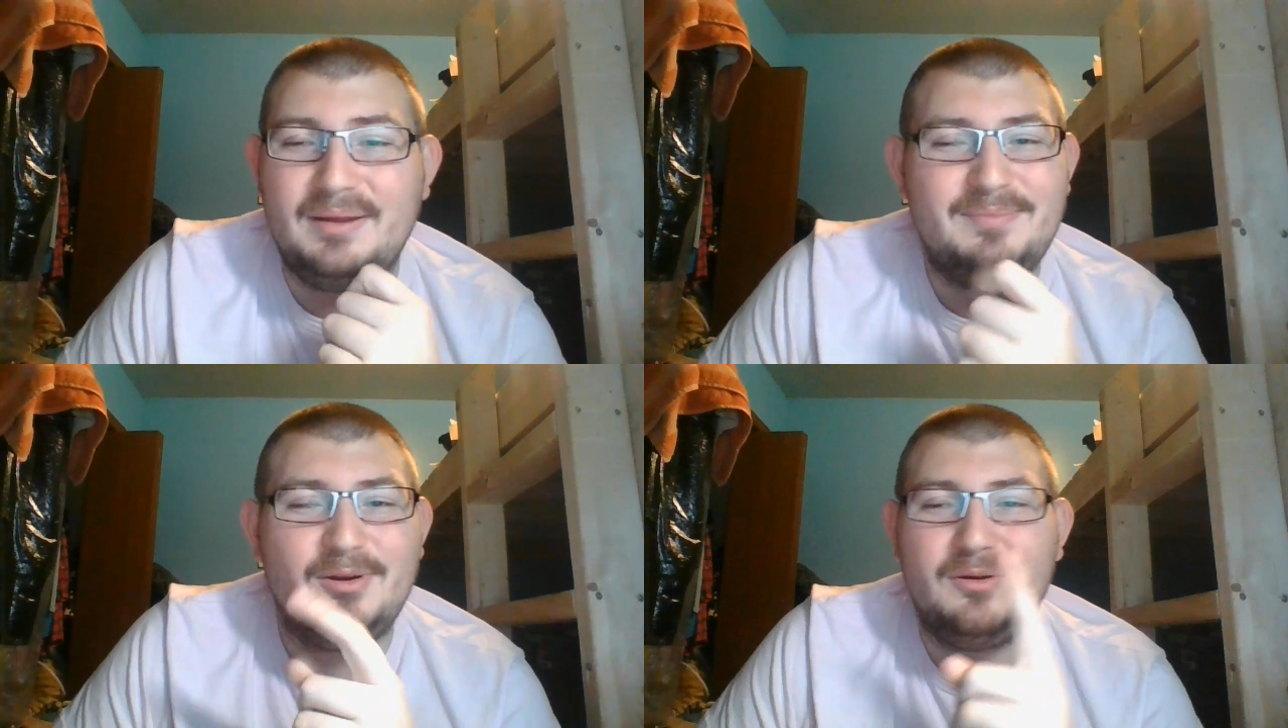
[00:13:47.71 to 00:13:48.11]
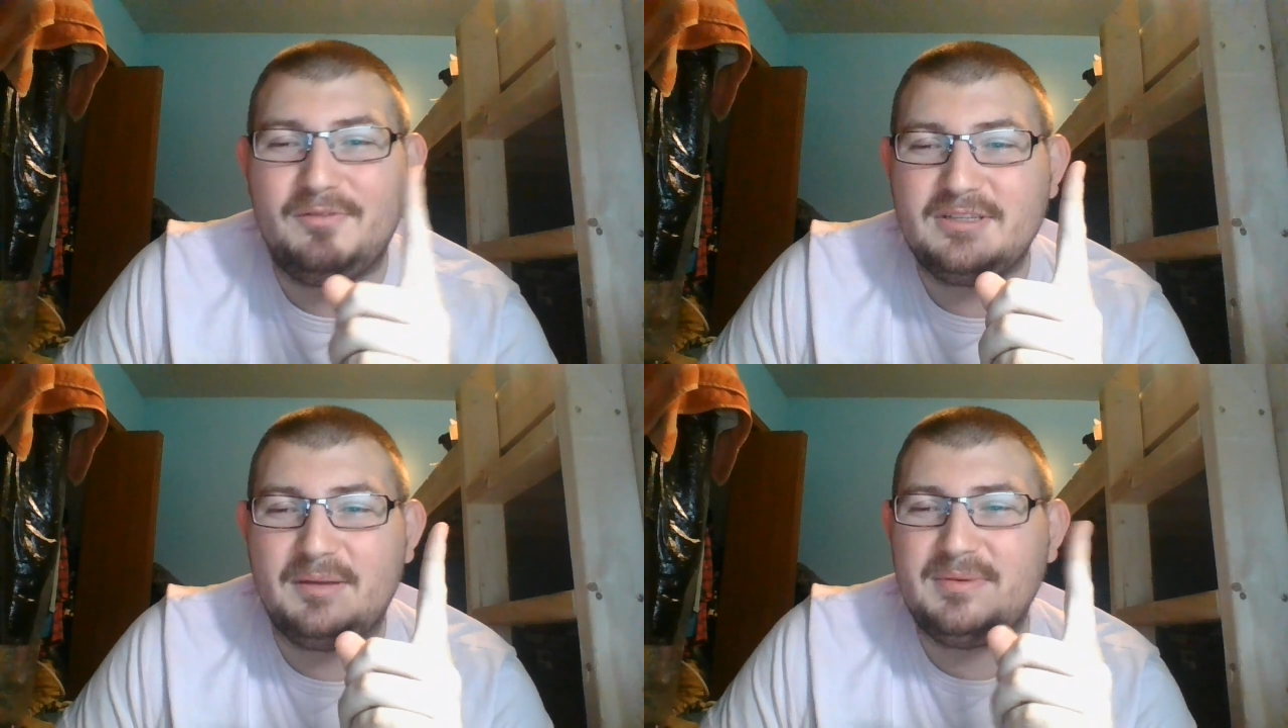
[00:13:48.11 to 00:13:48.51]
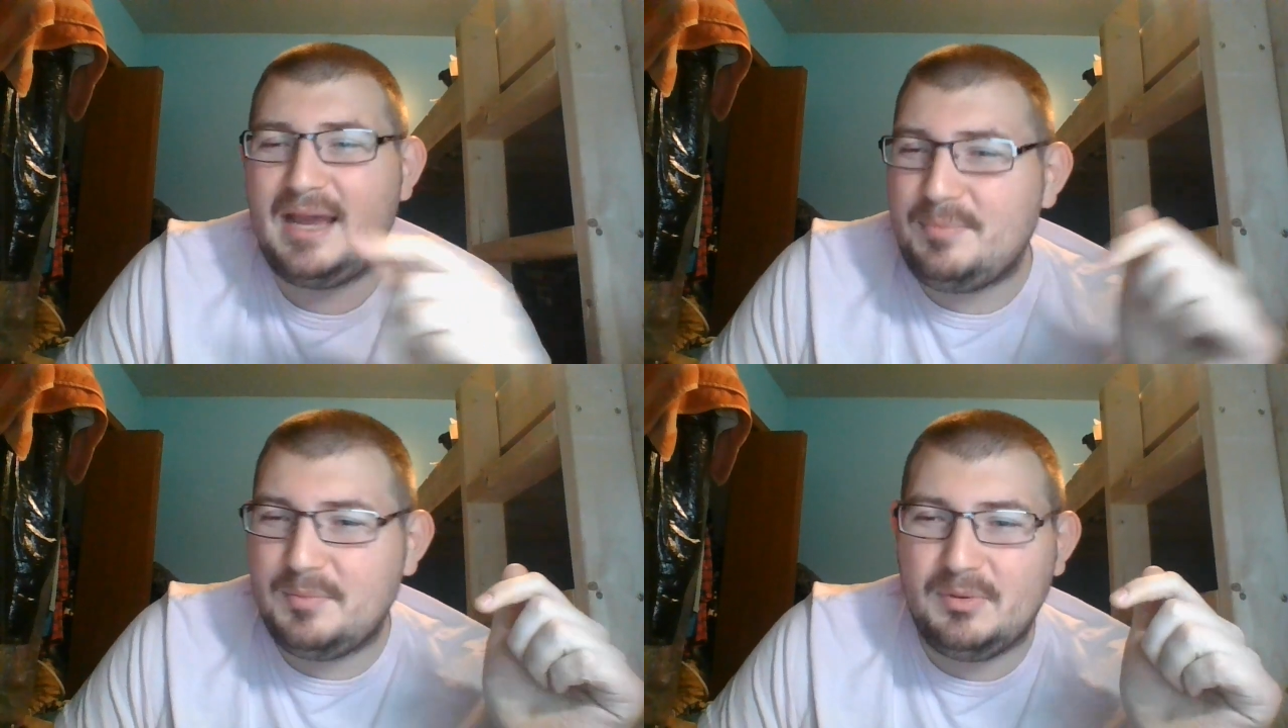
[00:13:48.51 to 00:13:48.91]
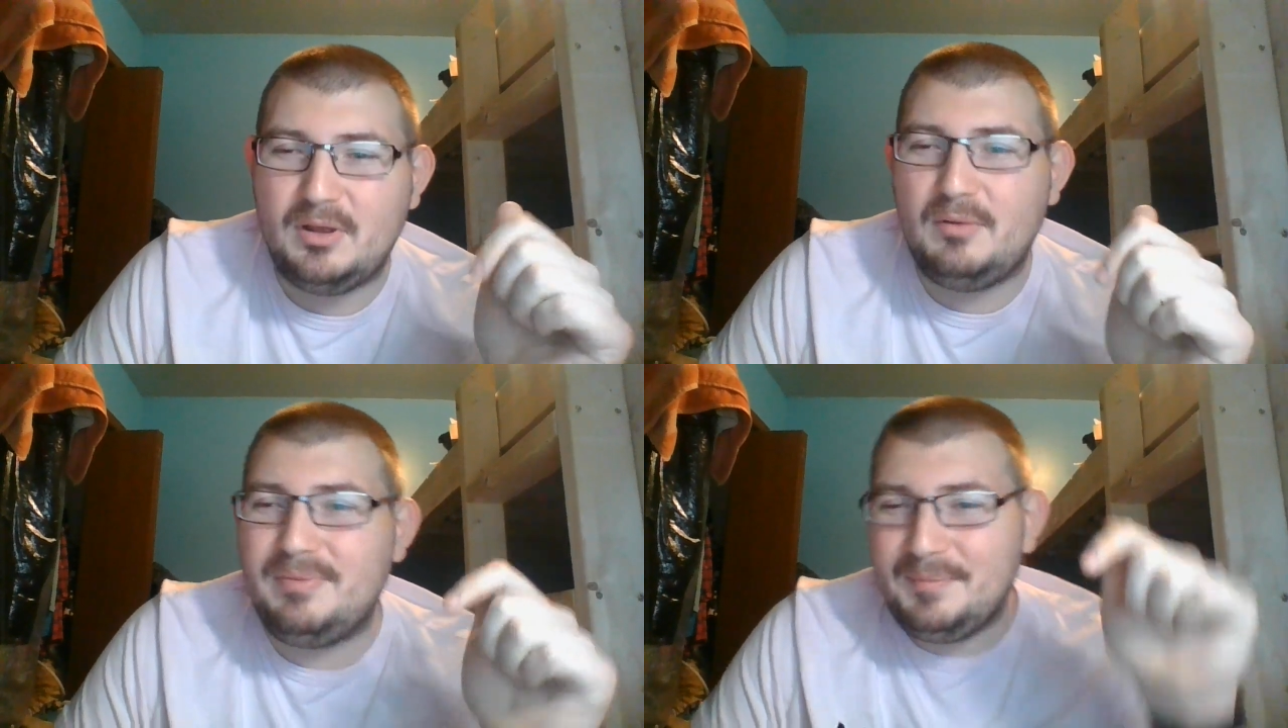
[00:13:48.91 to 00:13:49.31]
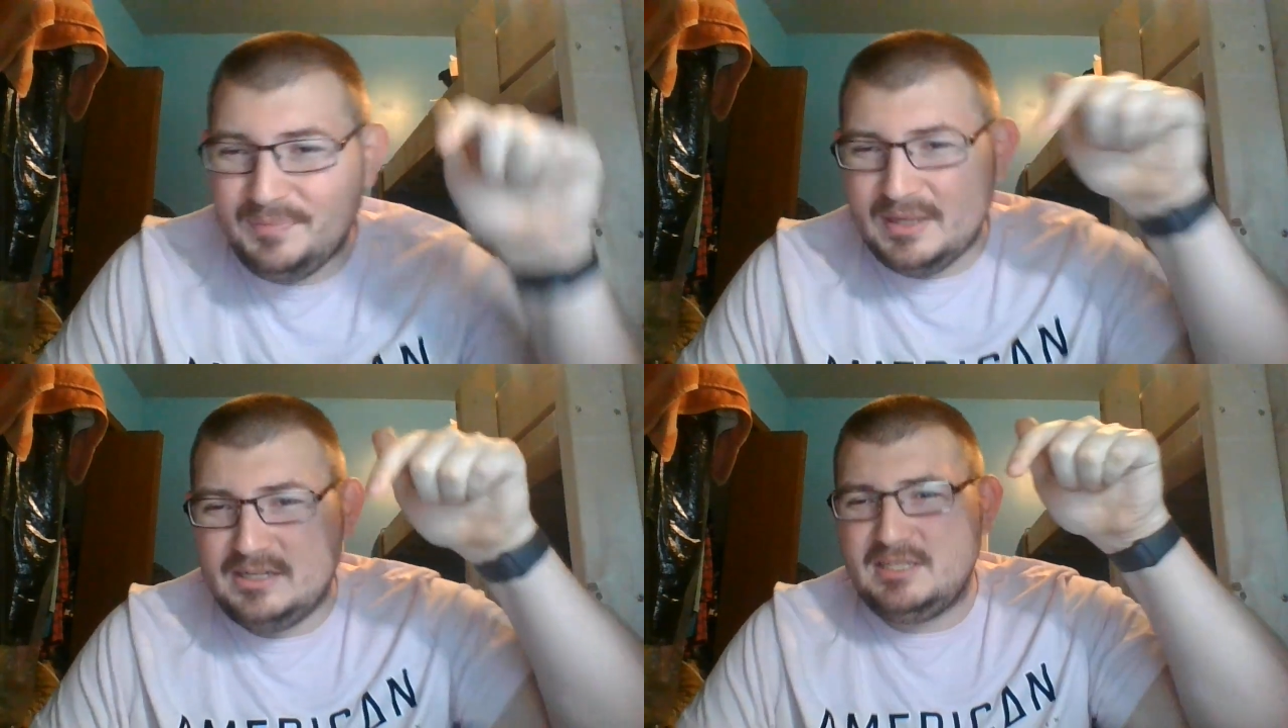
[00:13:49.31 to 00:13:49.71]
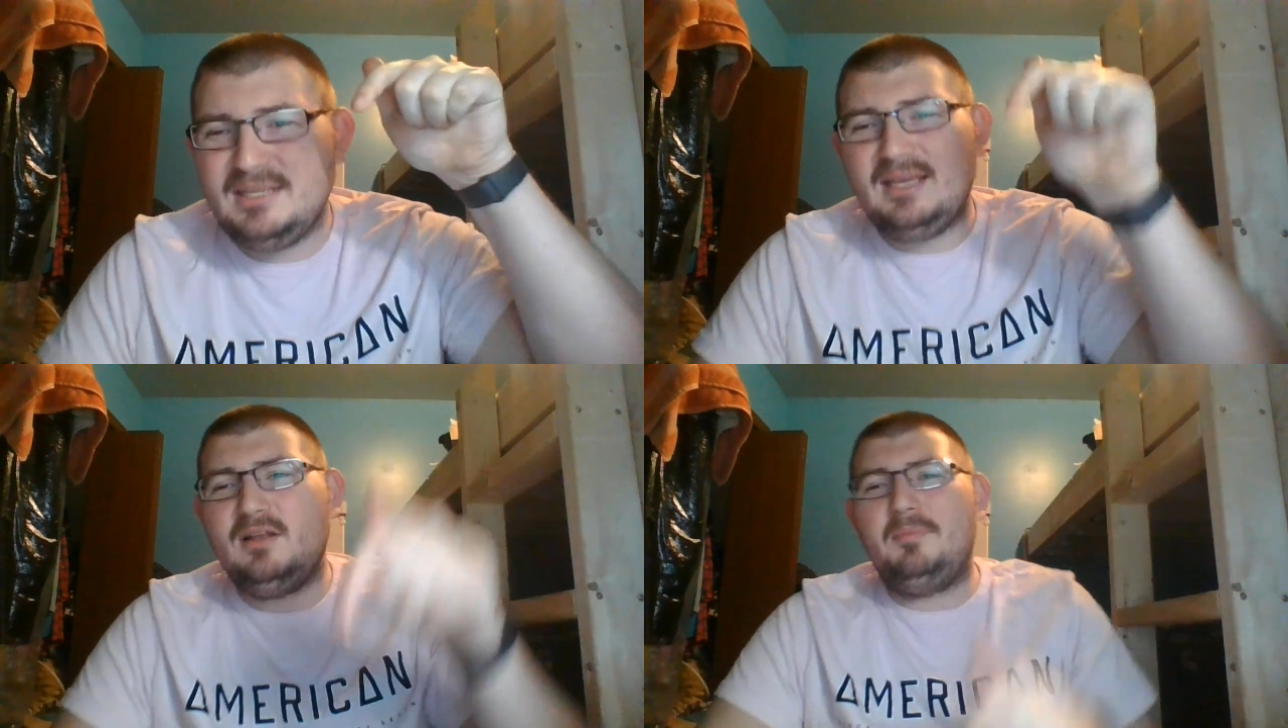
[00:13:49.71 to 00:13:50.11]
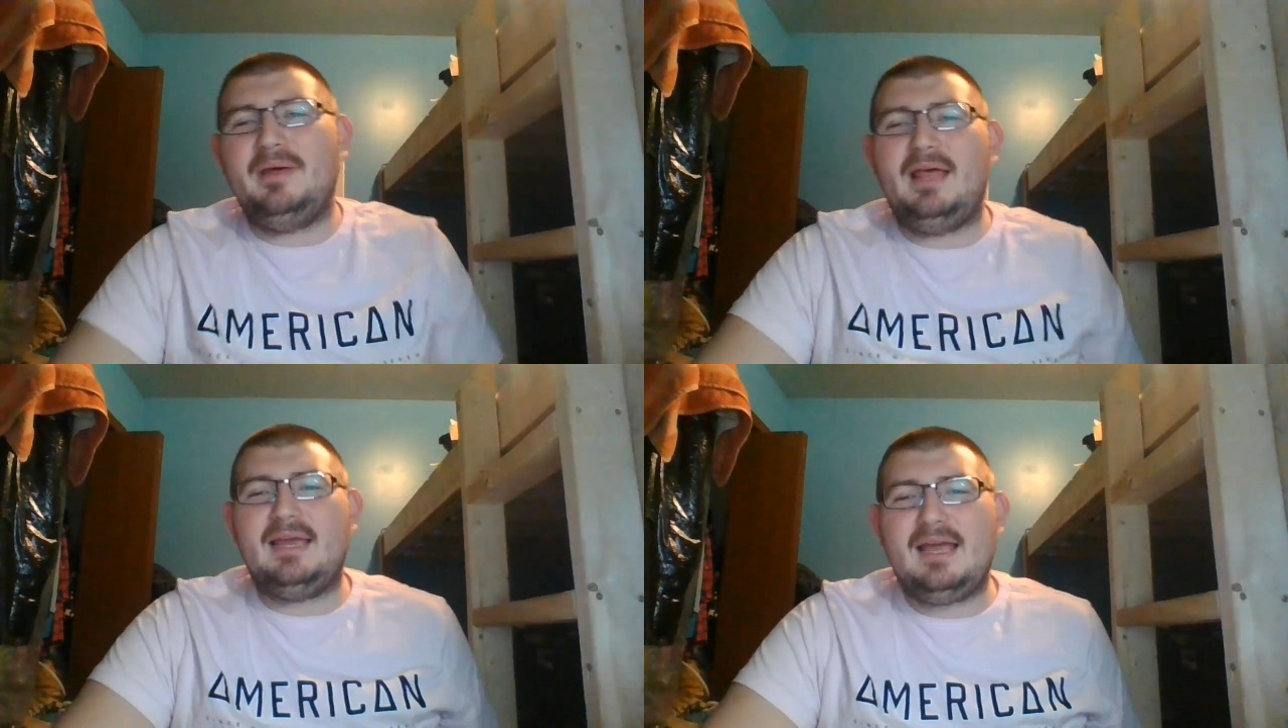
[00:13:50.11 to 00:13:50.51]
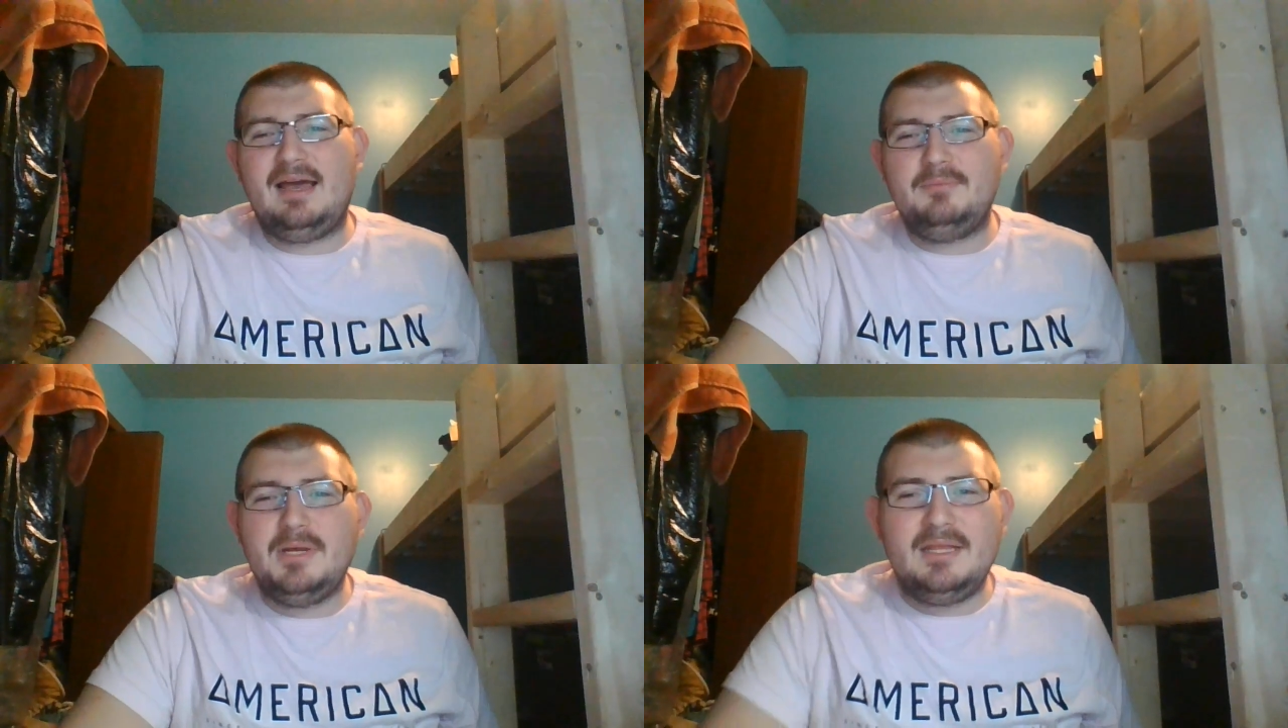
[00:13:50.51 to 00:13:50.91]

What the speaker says: I don't know if it's up top or below, but just hit that little bell icon.